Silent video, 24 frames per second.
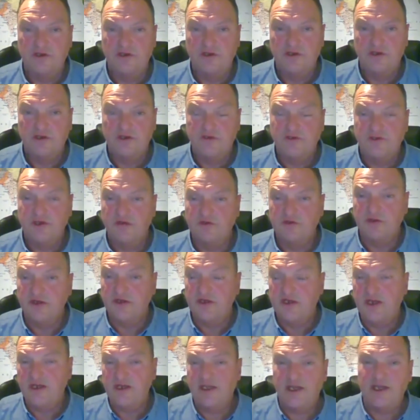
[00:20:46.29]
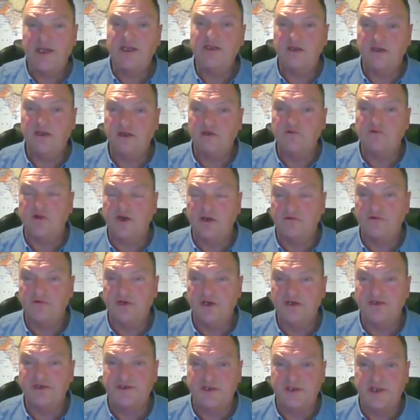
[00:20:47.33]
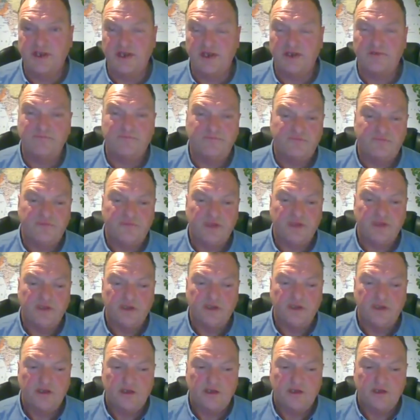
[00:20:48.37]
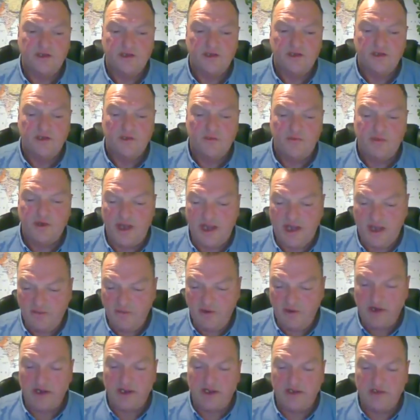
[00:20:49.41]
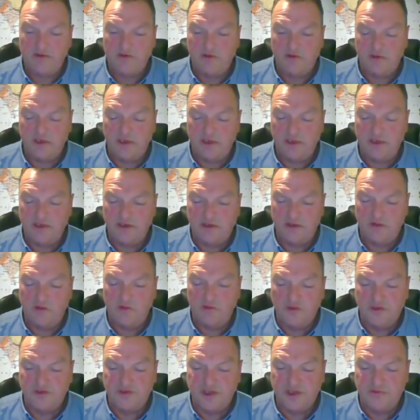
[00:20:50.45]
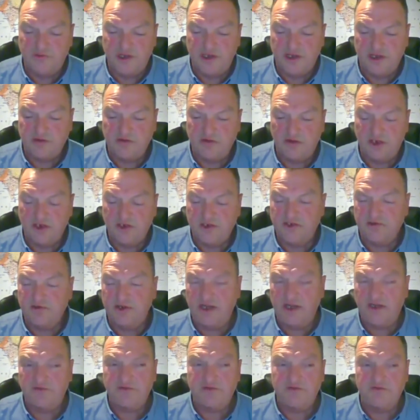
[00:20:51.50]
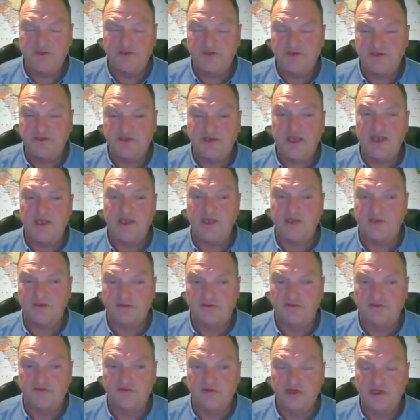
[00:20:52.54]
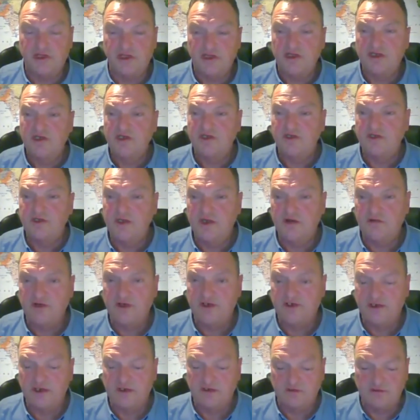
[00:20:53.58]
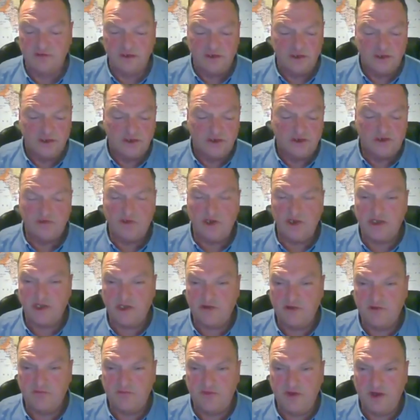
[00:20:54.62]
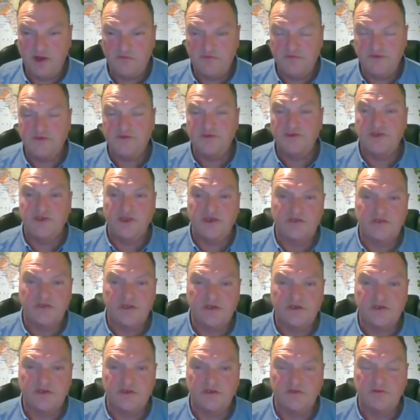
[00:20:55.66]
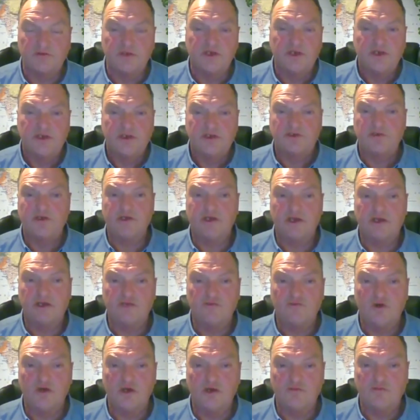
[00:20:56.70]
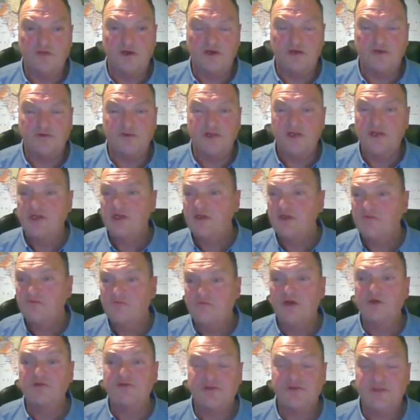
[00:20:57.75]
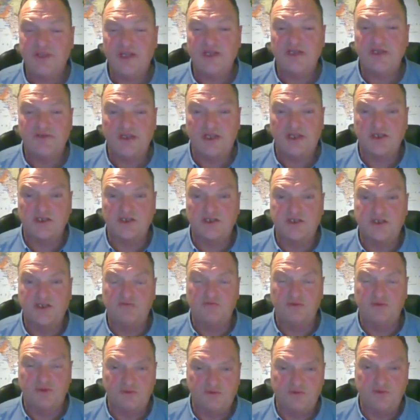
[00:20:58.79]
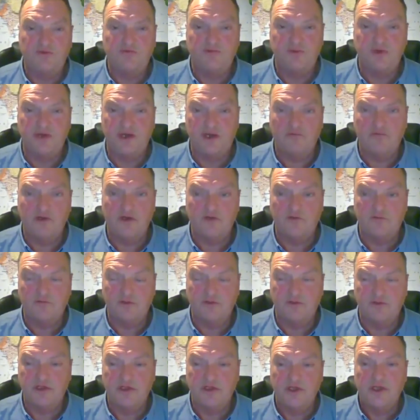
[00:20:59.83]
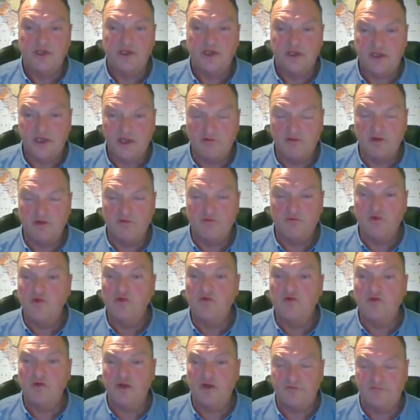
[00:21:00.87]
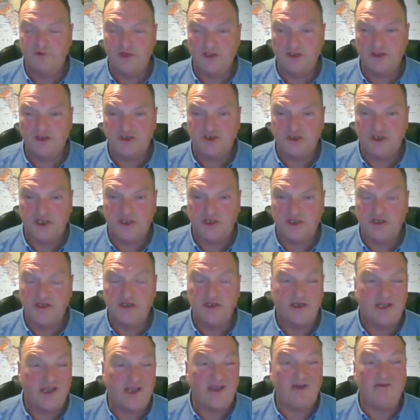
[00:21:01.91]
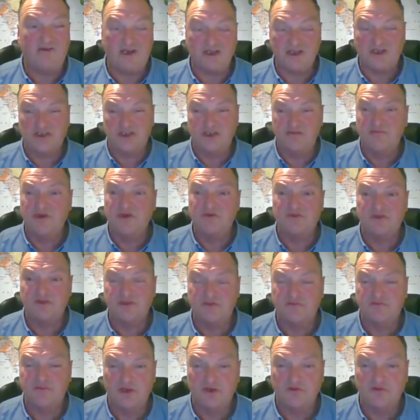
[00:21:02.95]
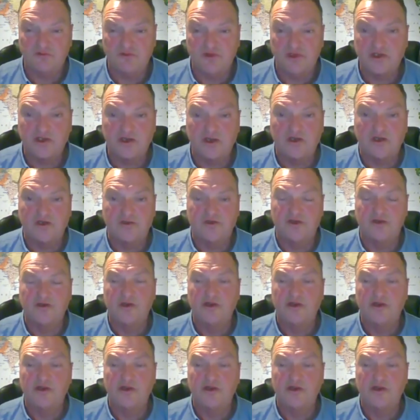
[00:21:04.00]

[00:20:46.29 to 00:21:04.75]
So AA are quite right in that. But am I always going to be an alcoholic? Do I have to be scared of drink? No, I don't. Do I go in pubs? Yes, I do. Do I go in wine bars? Most days, actually, with the people I work with. Go in, we all have lunch together. Now, actually, most of them don't drink either.